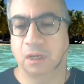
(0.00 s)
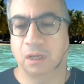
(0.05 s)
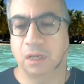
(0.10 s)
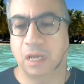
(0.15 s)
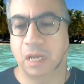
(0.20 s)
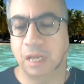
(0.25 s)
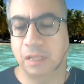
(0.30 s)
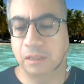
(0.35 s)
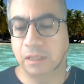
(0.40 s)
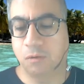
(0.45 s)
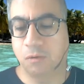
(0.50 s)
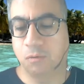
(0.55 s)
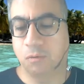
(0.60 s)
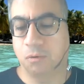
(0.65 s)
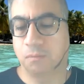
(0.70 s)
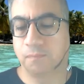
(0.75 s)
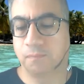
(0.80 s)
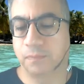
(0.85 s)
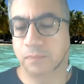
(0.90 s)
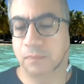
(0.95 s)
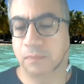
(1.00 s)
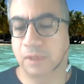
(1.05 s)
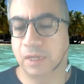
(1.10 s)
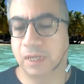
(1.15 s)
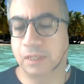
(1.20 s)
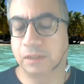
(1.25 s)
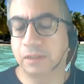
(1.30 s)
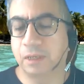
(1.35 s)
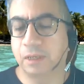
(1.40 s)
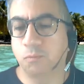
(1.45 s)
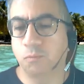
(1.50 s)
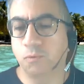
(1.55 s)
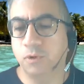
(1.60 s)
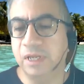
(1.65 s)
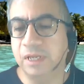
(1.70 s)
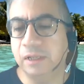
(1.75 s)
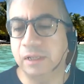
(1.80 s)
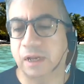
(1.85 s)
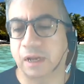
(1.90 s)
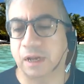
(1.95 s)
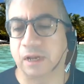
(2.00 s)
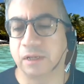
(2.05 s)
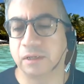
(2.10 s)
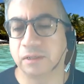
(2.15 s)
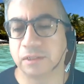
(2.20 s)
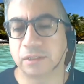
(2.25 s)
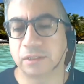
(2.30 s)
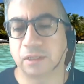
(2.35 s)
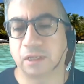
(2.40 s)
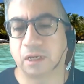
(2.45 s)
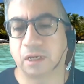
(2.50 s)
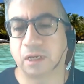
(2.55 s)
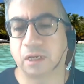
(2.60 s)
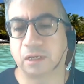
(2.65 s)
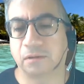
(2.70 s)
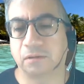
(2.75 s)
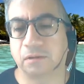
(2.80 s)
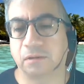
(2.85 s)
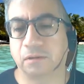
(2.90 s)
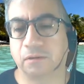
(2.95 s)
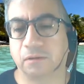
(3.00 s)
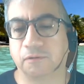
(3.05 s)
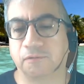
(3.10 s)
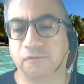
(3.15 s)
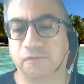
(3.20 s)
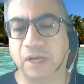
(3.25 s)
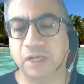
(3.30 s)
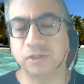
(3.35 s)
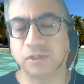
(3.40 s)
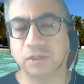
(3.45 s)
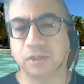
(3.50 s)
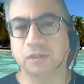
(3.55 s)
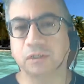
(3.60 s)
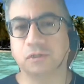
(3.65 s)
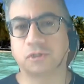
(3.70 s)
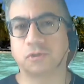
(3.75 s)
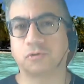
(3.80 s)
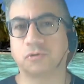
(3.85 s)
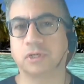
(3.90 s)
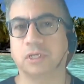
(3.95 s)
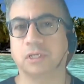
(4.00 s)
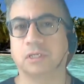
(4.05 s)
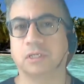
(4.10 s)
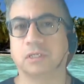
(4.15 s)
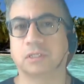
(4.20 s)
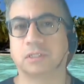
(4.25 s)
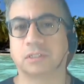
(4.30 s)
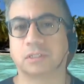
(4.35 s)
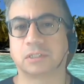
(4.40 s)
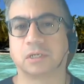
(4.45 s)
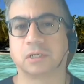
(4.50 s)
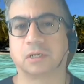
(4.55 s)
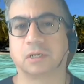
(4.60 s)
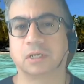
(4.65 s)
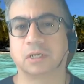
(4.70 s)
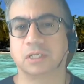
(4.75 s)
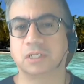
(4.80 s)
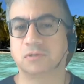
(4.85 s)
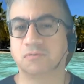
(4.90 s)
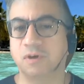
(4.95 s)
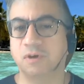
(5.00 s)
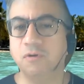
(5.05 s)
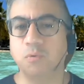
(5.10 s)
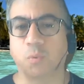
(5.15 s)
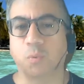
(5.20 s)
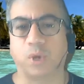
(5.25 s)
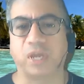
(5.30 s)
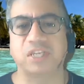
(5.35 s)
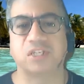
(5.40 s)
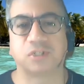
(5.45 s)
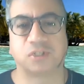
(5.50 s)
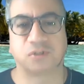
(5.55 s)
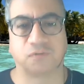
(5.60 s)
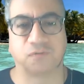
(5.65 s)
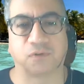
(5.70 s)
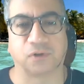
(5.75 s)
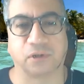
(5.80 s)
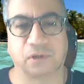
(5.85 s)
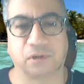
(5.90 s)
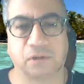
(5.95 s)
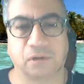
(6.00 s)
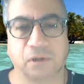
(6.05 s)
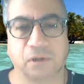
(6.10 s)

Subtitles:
and they realize that the fashion industry is very wasteful.